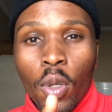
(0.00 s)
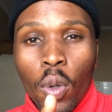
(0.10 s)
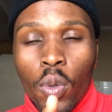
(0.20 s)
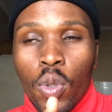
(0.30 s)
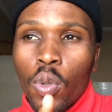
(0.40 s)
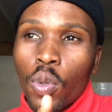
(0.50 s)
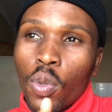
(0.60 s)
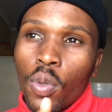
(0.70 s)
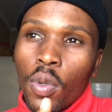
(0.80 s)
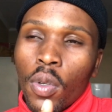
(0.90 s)
go
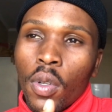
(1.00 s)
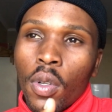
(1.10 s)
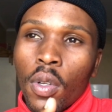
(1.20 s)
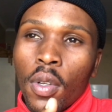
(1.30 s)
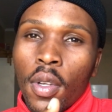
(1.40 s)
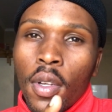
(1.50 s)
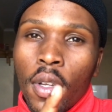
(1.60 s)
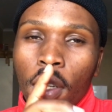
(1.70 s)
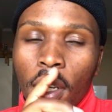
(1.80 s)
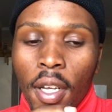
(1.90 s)
to
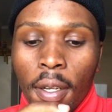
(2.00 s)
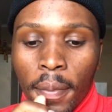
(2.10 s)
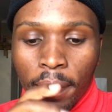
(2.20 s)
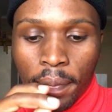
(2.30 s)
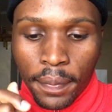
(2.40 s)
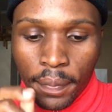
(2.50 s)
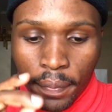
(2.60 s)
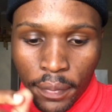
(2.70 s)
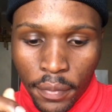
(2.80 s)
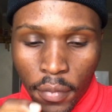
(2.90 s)

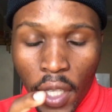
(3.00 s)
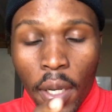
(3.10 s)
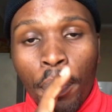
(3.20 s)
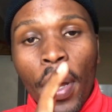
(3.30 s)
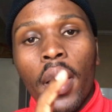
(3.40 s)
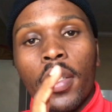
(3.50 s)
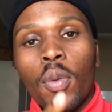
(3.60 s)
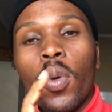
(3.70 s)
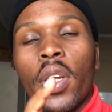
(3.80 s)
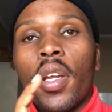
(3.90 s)
that part
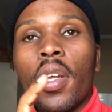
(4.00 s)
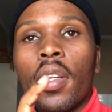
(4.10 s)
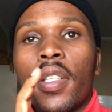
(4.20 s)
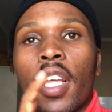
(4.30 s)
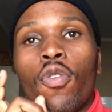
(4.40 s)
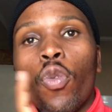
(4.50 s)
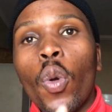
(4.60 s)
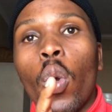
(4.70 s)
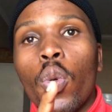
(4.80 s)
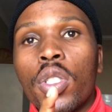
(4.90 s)
where that
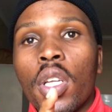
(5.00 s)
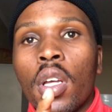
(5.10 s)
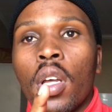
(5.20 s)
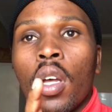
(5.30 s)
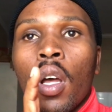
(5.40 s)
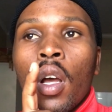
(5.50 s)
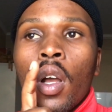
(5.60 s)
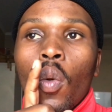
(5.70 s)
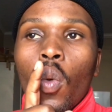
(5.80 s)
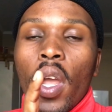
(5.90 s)
road
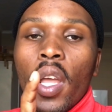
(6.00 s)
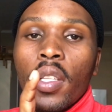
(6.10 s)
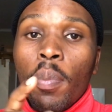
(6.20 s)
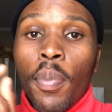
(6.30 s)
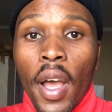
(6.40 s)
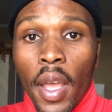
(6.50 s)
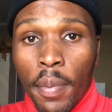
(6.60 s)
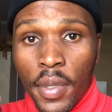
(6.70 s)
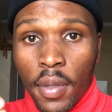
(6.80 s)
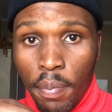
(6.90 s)
where the
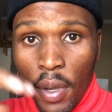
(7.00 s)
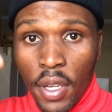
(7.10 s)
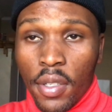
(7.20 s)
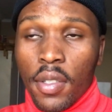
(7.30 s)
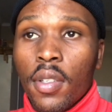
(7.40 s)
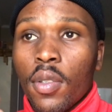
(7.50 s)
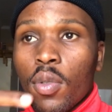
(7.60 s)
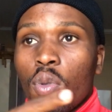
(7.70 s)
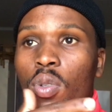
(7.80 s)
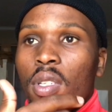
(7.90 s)
pipes burst
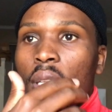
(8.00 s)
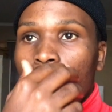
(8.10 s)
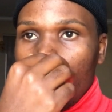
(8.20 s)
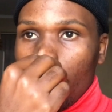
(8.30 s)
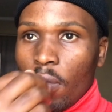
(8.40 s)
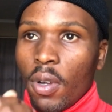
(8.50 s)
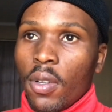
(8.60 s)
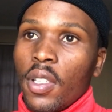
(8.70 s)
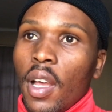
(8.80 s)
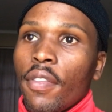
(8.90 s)
to see
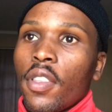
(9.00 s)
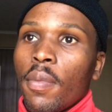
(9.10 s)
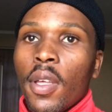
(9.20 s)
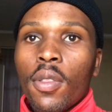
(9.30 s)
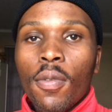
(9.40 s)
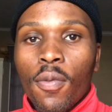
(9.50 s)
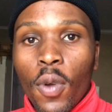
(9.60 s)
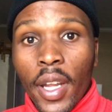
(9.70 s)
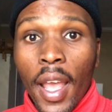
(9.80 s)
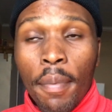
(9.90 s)
the aftermath of
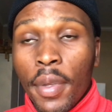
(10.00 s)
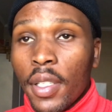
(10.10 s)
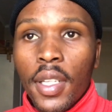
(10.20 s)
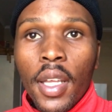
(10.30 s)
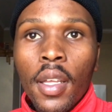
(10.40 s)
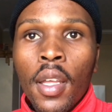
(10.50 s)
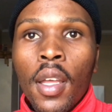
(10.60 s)
what happened there,